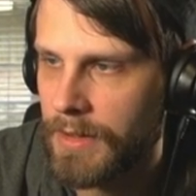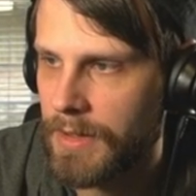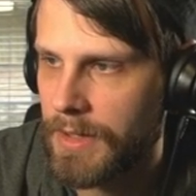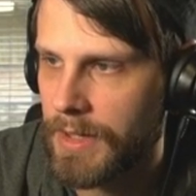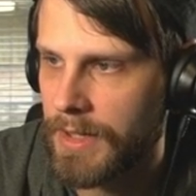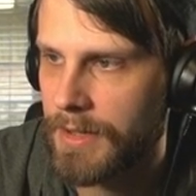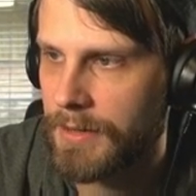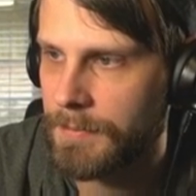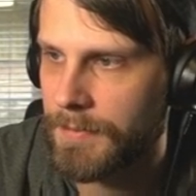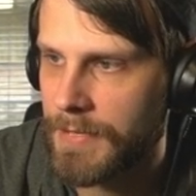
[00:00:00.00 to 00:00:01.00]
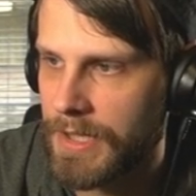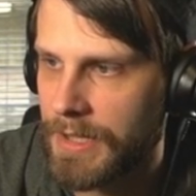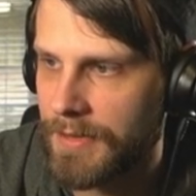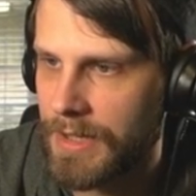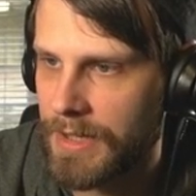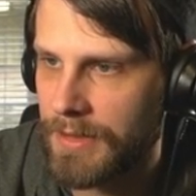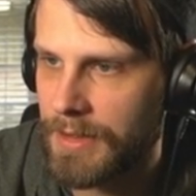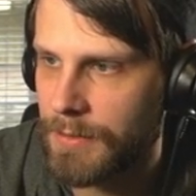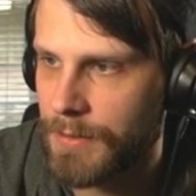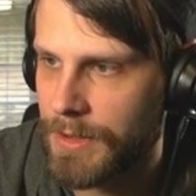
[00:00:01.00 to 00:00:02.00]
And then I think
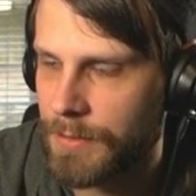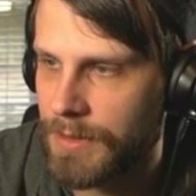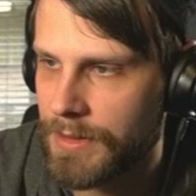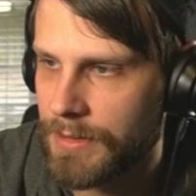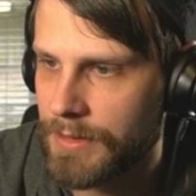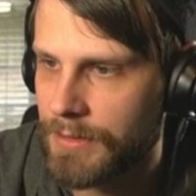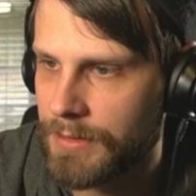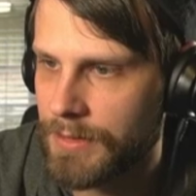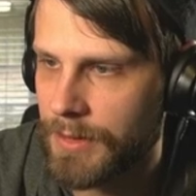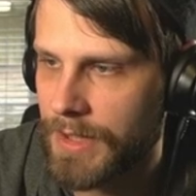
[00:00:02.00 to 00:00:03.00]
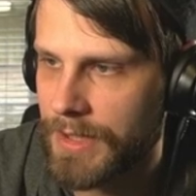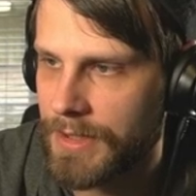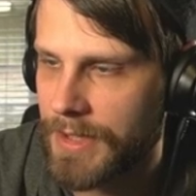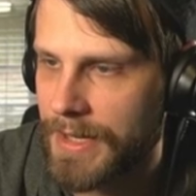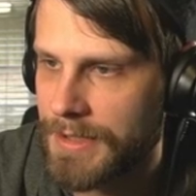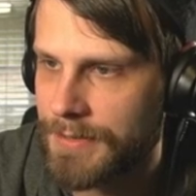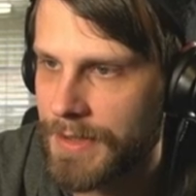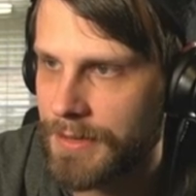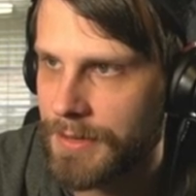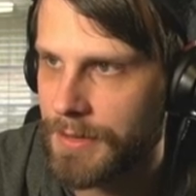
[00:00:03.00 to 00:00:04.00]
we will go ahead and
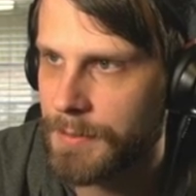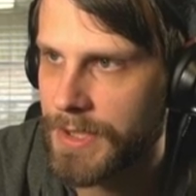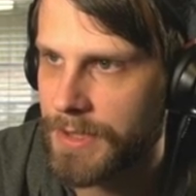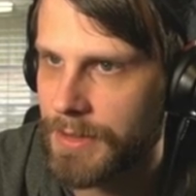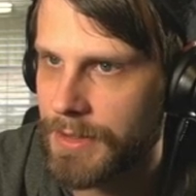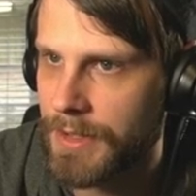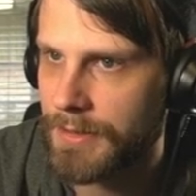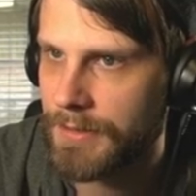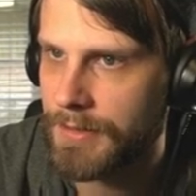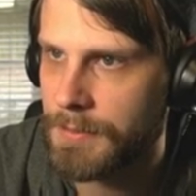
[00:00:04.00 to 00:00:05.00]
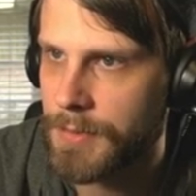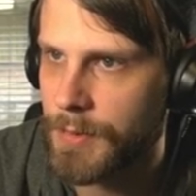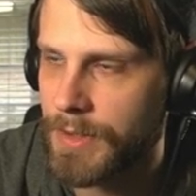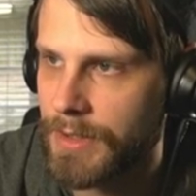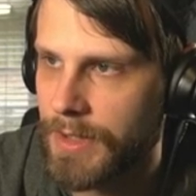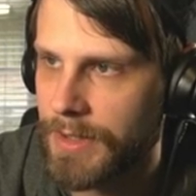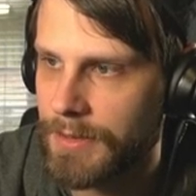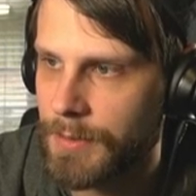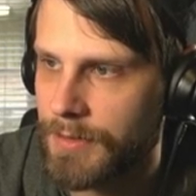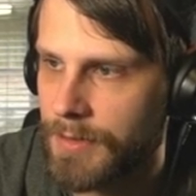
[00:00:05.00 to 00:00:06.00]
activate her ability at some point here. I
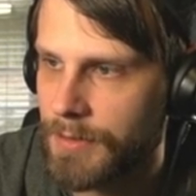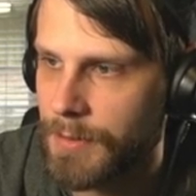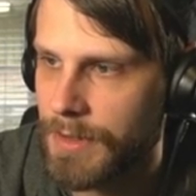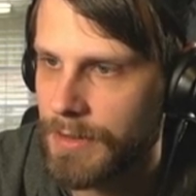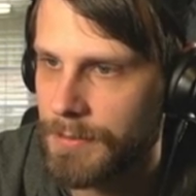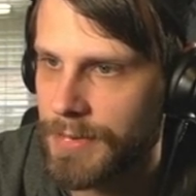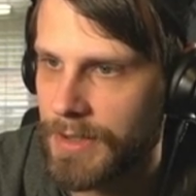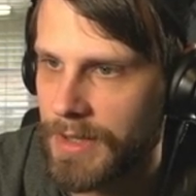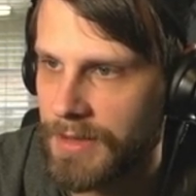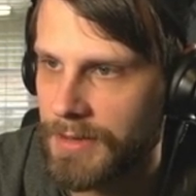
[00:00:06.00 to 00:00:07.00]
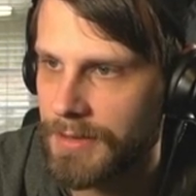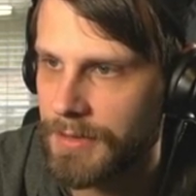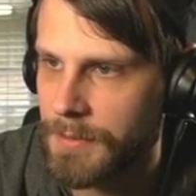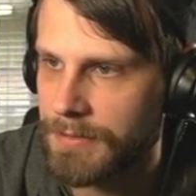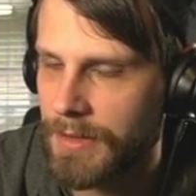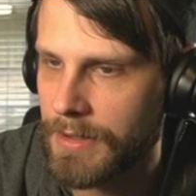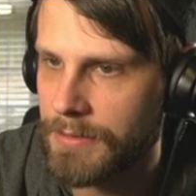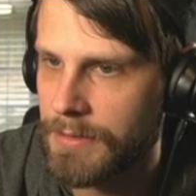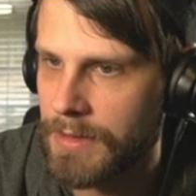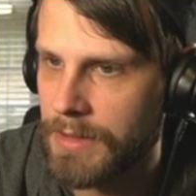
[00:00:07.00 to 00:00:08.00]
guess we should waited, but I think this will be fine.
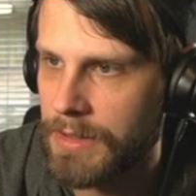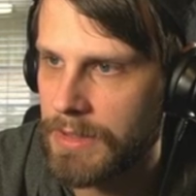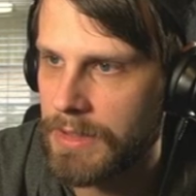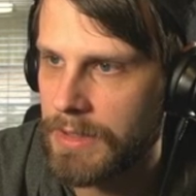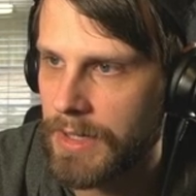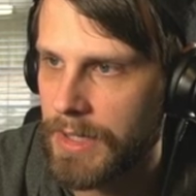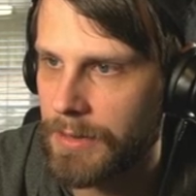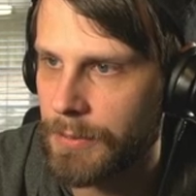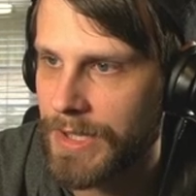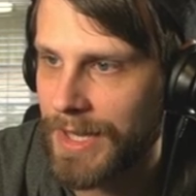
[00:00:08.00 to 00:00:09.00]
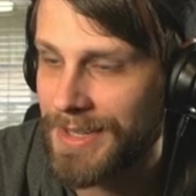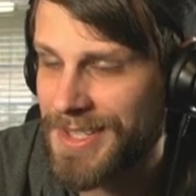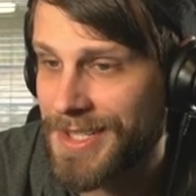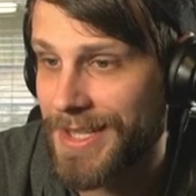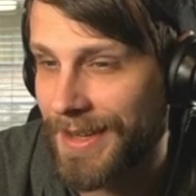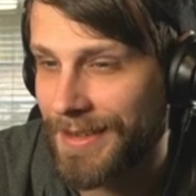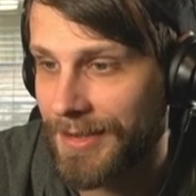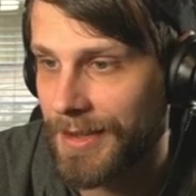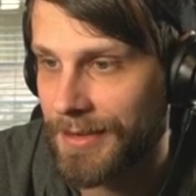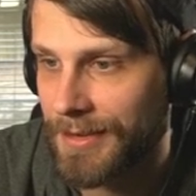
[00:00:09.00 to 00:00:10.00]
We can just
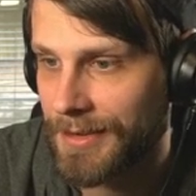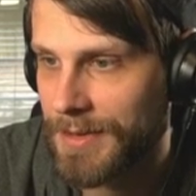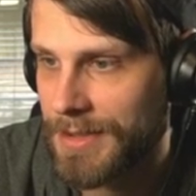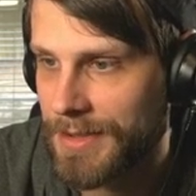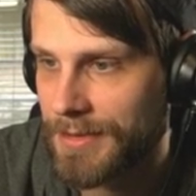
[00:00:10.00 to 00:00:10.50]
exile the creature.